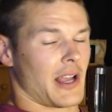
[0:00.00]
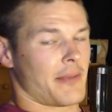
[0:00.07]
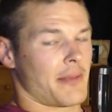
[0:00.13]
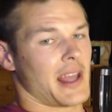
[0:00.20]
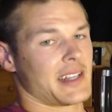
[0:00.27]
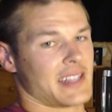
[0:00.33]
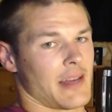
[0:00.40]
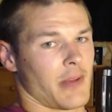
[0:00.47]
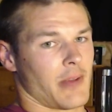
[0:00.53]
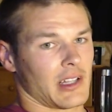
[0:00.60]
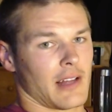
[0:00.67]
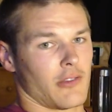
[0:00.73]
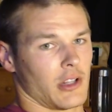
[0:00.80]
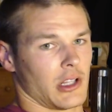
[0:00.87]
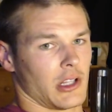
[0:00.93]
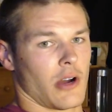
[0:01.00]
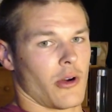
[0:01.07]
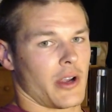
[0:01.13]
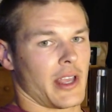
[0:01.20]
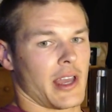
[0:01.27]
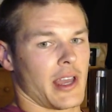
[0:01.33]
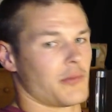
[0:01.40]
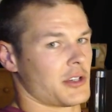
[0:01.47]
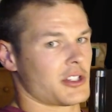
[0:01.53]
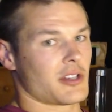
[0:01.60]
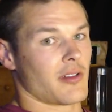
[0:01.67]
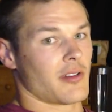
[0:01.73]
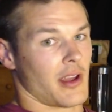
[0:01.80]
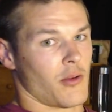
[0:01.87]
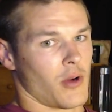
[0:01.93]
like pandemic level low again,
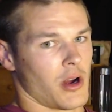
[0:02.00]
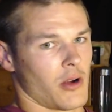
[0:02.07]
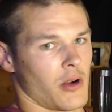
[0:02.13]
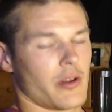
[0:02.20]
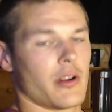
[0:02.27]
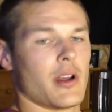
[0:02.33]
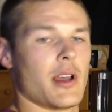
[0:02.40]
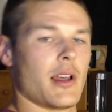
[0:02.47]
which they won't.